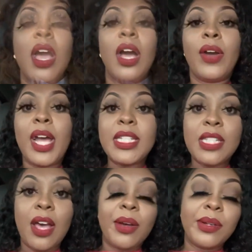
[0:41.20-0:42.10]
Okay,
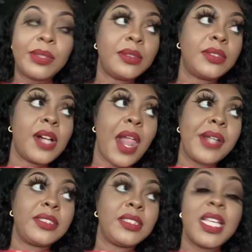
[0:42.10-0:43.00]
so
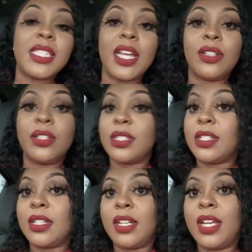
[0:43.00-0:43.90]
this hair looks
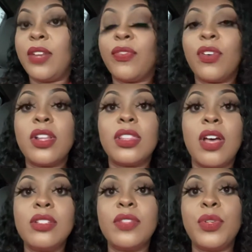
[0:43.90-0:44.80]
good. And for
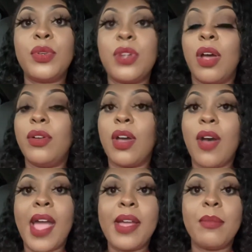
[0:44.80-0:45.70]
those of you who don't know,
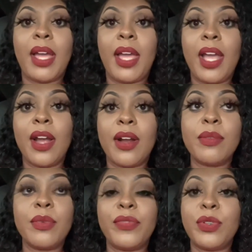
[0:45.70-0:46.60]
I am a hair
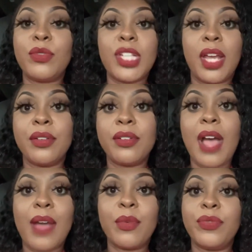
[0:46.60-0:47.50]
review channel.
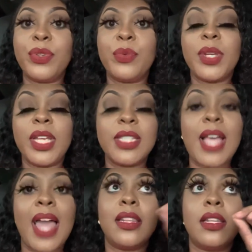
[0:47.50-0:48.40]
I review wigs.
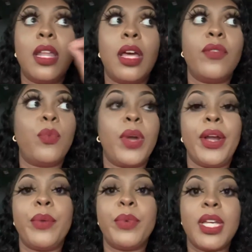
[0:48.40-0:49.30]
I love
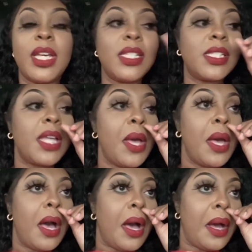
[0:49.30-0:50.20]
wearing wigs.
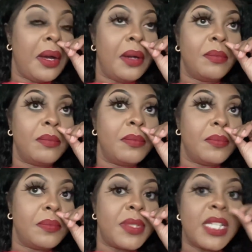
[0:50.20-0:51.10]
Um,
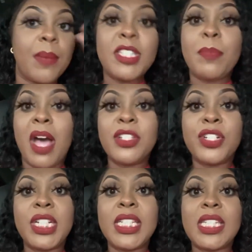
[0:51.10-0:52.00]
some
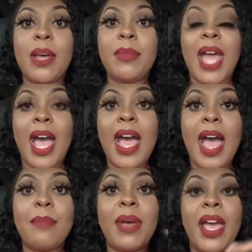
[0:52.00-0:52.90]
sponsored and some not.
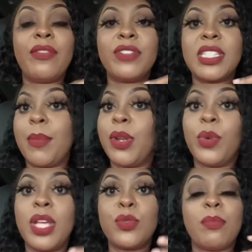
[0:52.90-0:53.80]
I pay for some of the
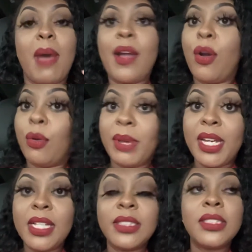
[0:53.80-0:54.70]
wigs with my own
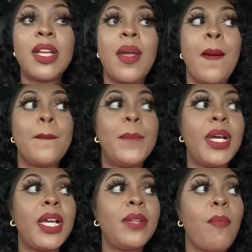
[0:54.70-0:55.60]
money. But